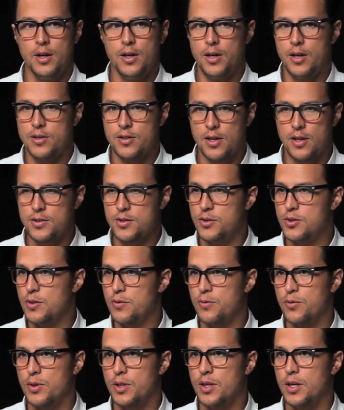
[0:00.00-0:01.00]
it's also
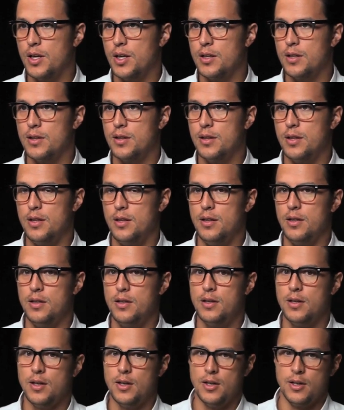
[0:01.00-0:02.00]
different, and the
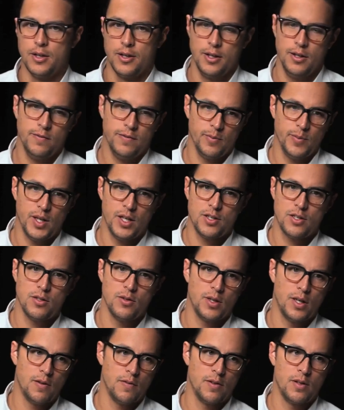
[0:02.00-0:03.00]
information you
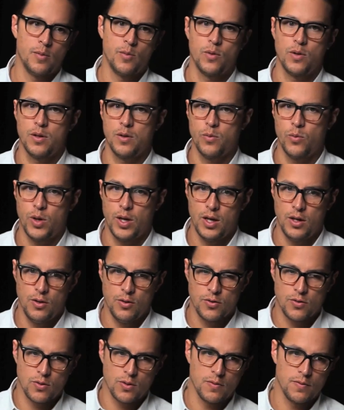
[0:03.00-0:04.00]
give them or the way you
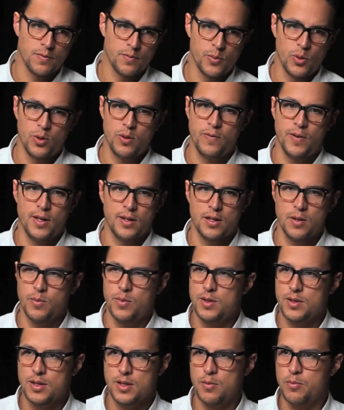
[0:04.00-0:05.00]
sort of motivate them
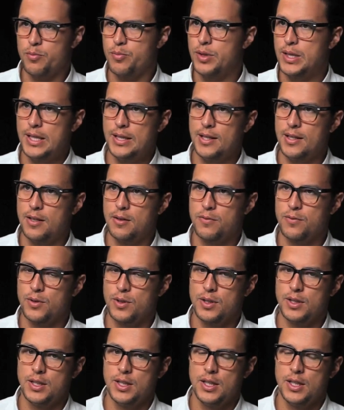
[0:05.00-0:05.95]
is completely different.